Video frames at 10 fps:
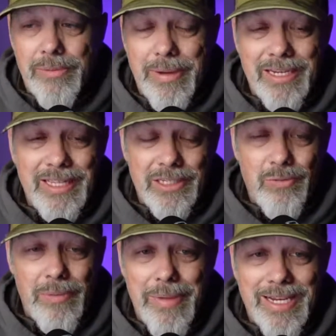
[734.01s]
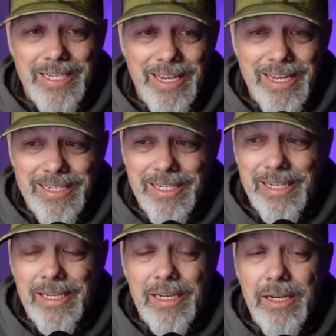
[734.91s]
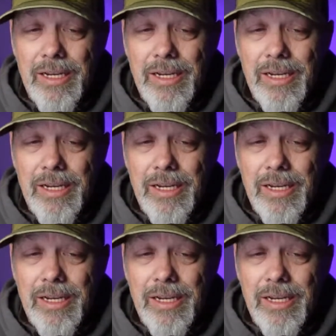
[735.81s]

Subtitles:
That's what makes it easy.